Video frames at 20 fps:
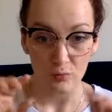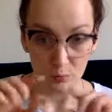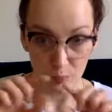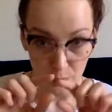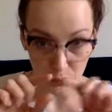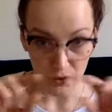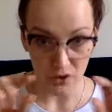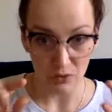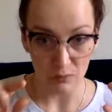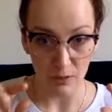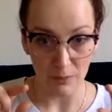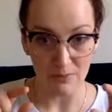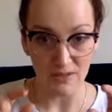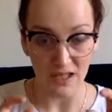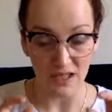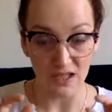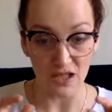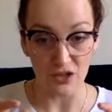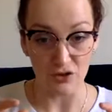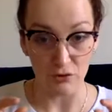put the
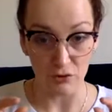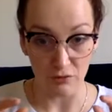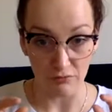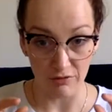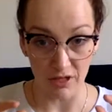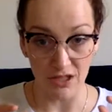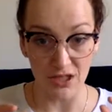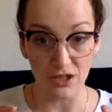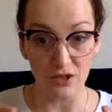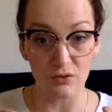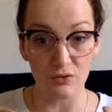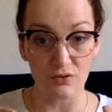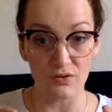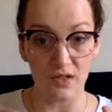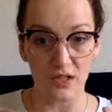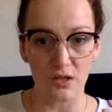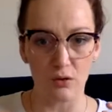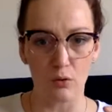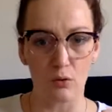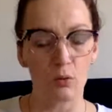website that you're already
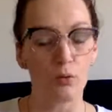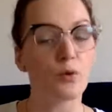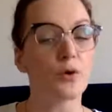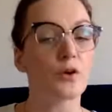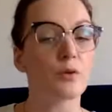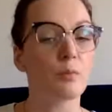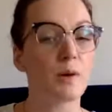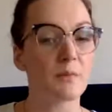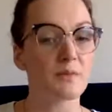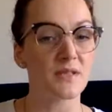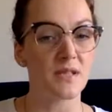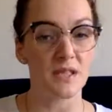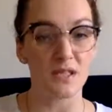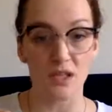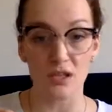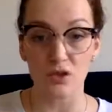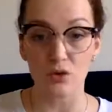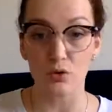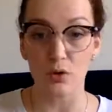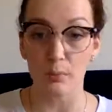using or the website
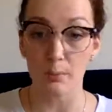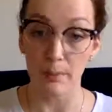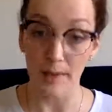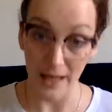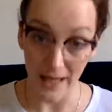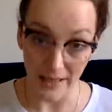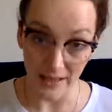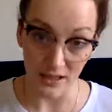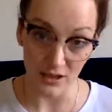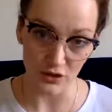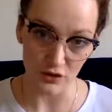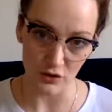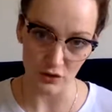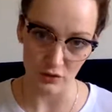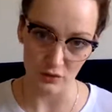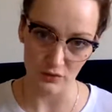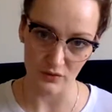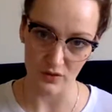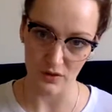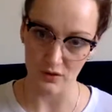that you are planning to
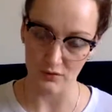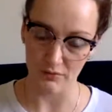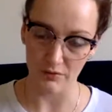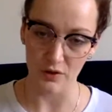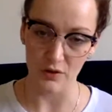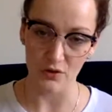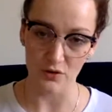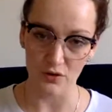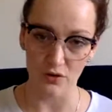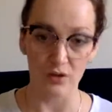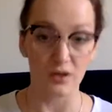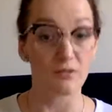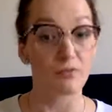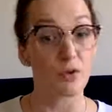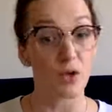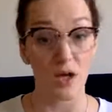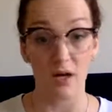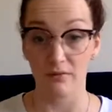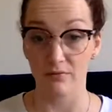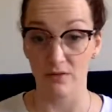use in the future. If you
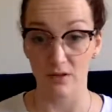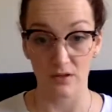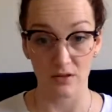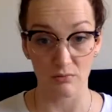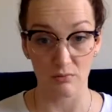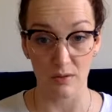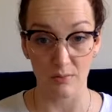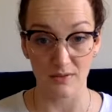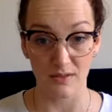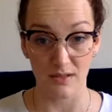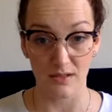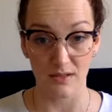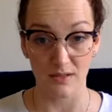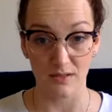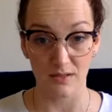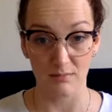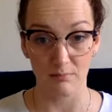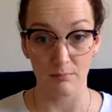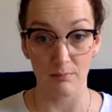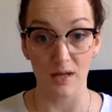have not a website
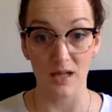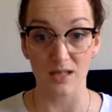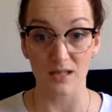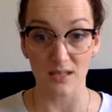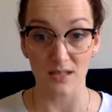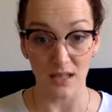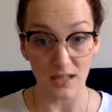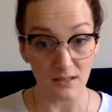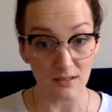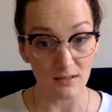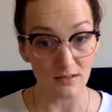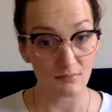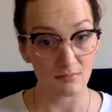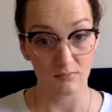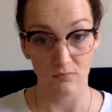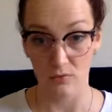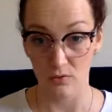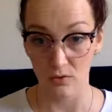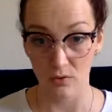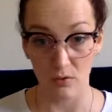made yet,
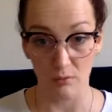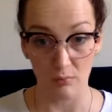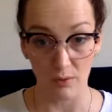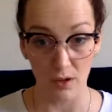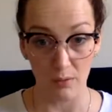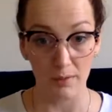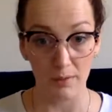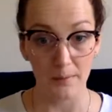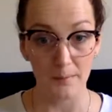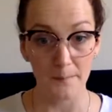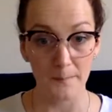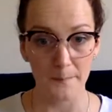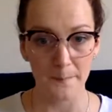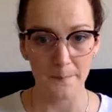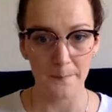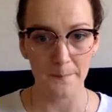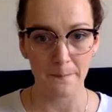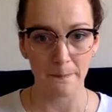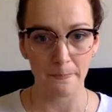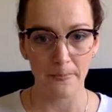no problem.
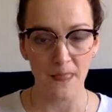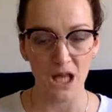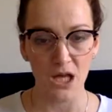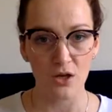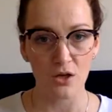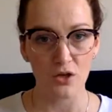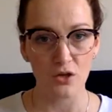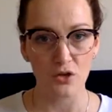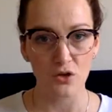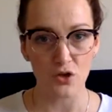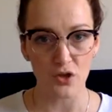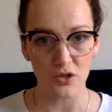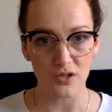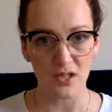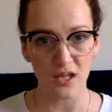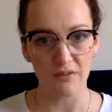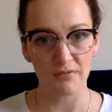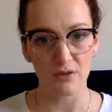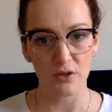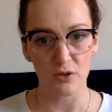Just
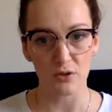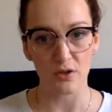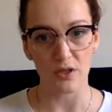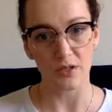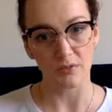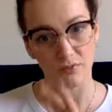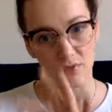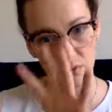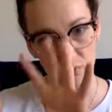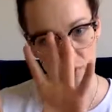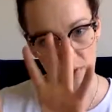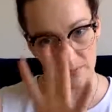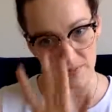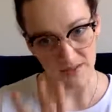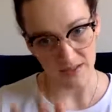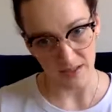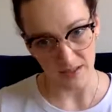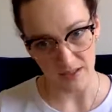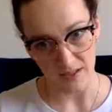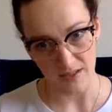have a look if your
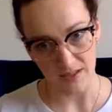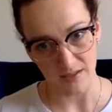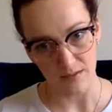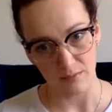website